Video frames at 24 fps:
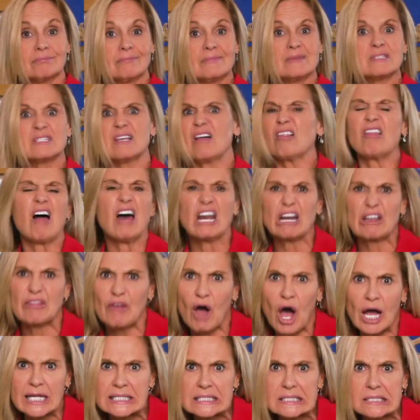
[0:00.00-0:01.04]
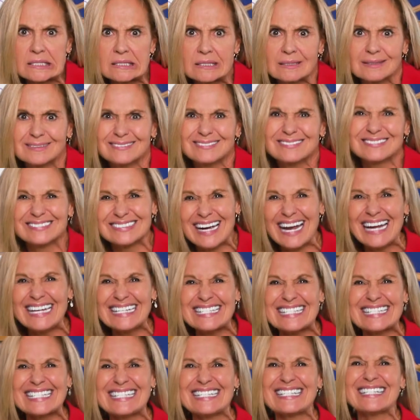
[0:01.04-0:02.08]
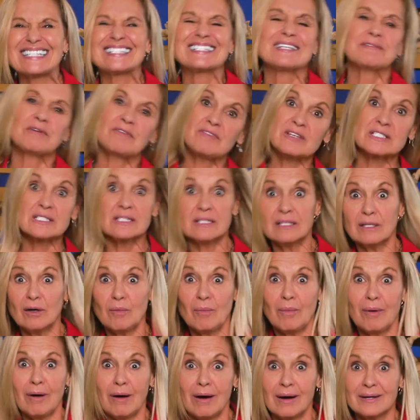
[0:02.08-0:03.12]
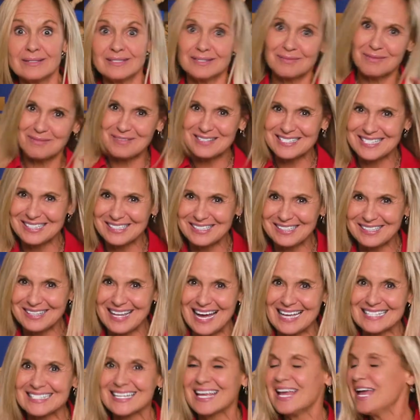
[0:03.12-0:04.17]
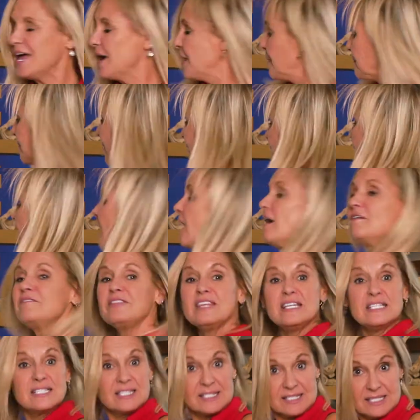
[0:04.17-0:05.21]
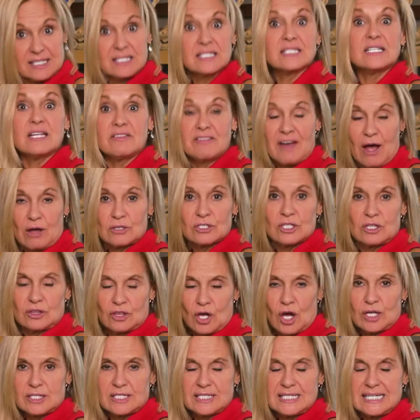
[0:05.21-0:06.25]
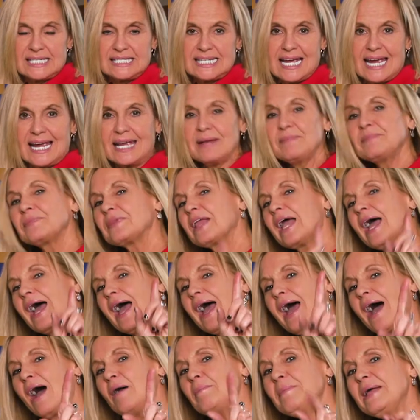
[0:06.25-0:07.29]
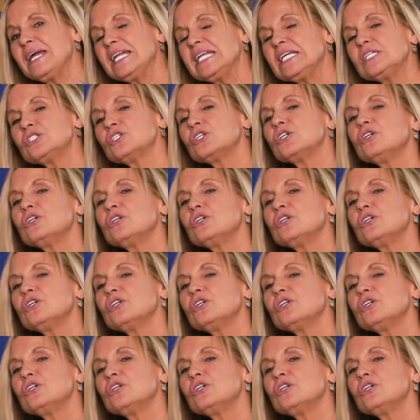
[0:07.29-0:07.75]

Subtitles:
It's a lot of thoughts. right? Some of us a little more, some of us a little less. But of these 60,000 thoughts in a day, how many do